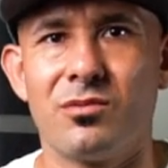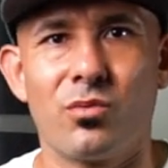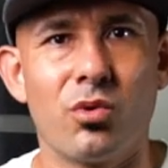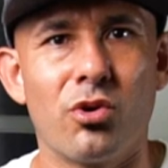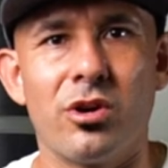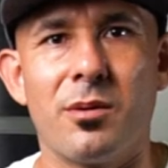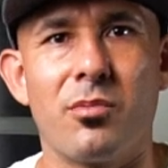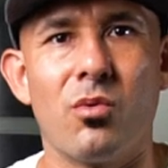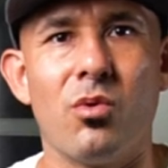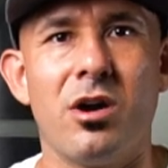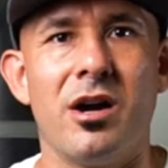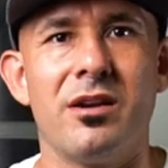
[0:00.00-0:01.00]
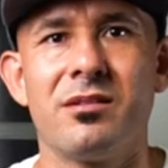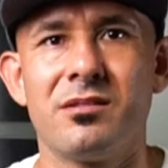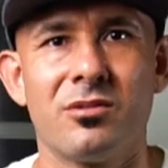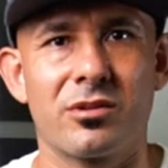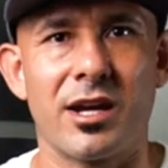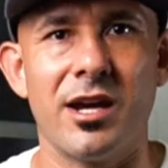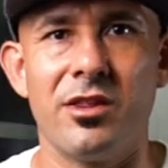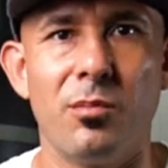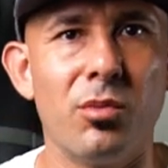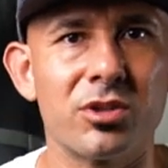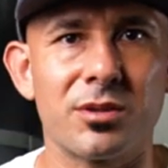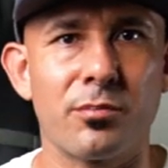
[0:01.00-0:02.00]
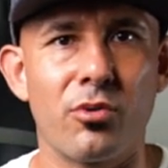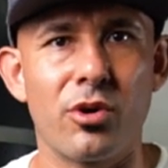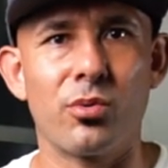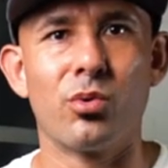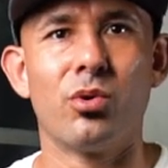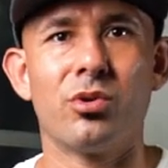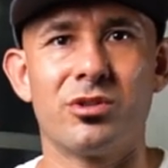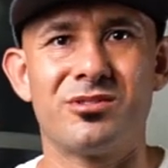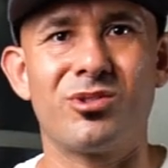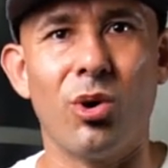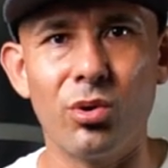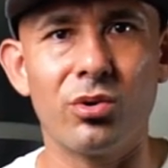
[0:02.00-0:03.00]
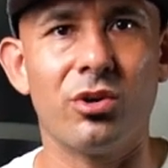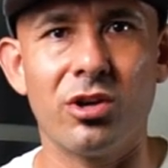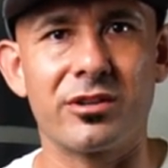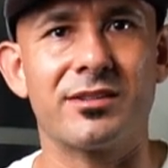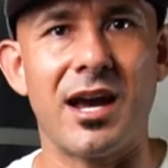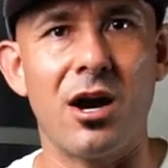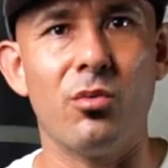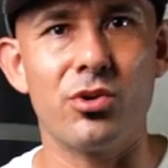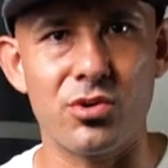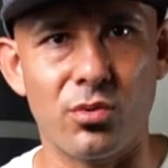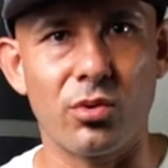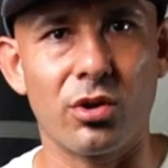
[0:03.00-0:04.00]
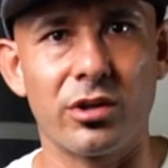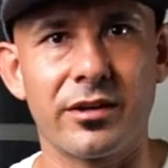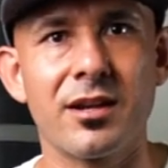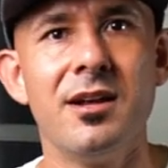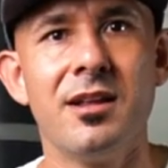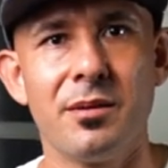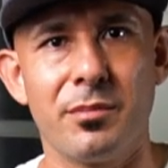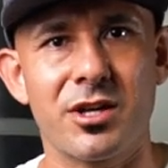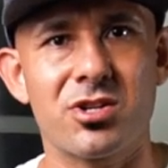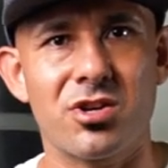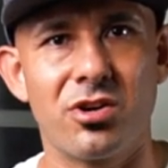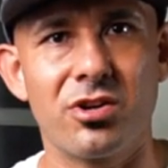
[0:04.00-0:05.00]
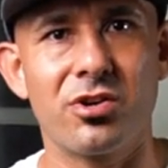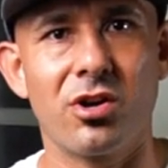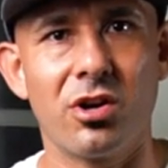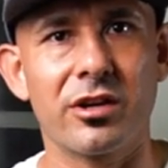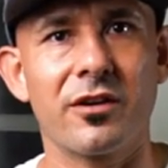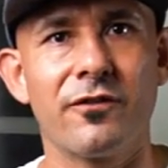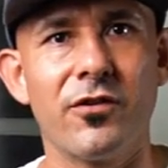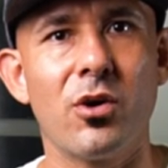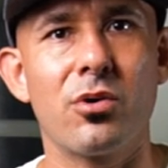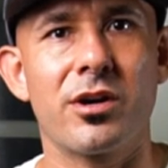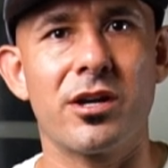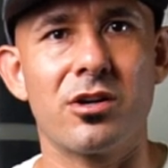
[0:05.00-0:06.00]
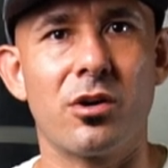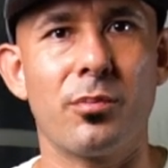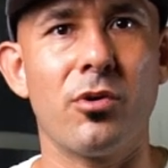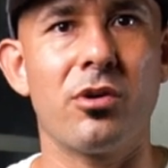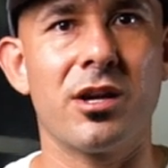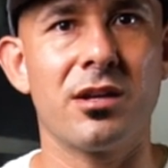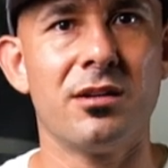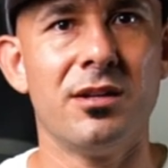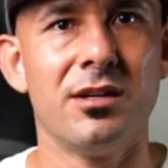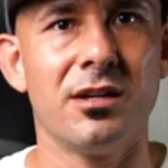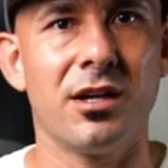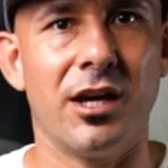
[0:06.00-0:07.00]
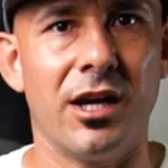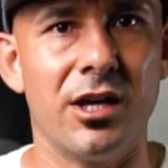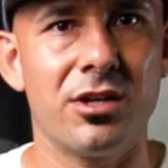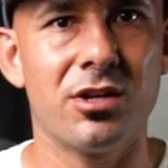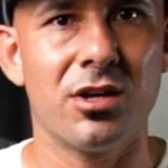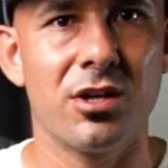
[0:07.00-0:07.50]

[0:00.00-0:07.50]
rule number one, okay, and the most important rule is don't look down when you're rolling. Make sure you're looking forward at your opponent and